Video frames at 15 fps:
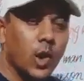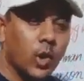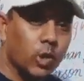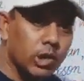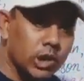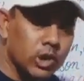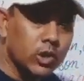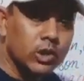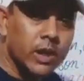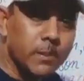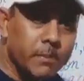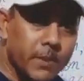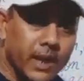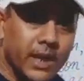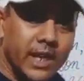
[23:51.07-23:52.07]
Although
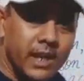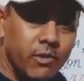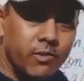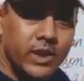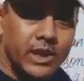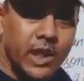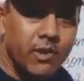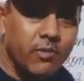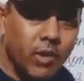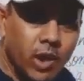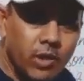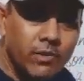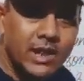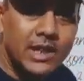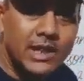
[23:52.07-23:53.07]
they begin with a
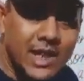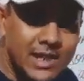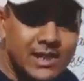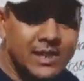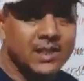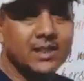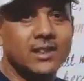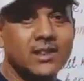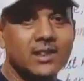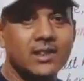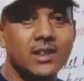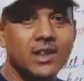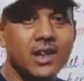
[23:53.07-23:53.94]
vowel letter,